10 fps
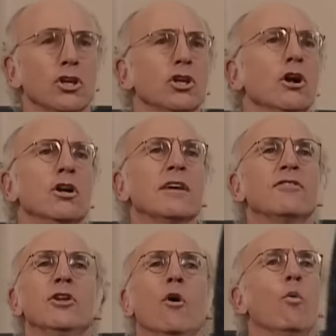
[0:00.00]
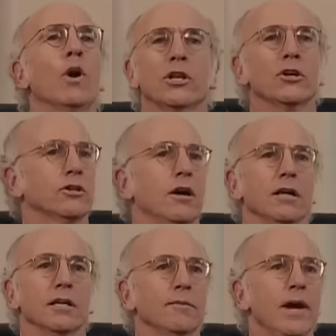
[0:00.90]
You don't even know what you're
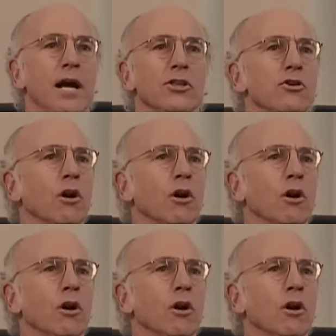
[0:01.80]
talking about. You are